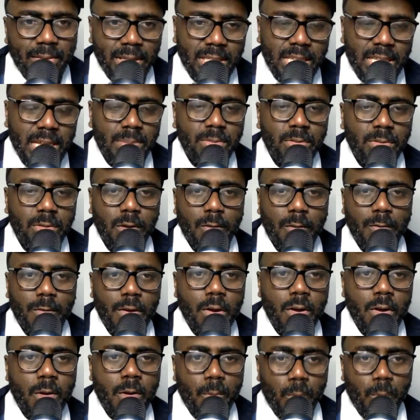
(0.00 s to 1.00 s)
terms of
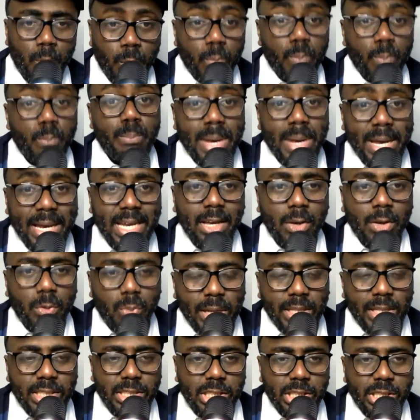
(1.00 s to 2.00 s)
making quick
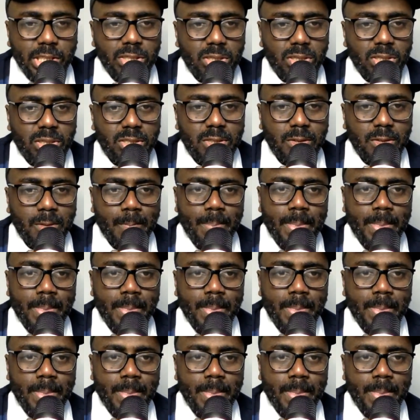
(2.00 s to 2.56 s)
decisions.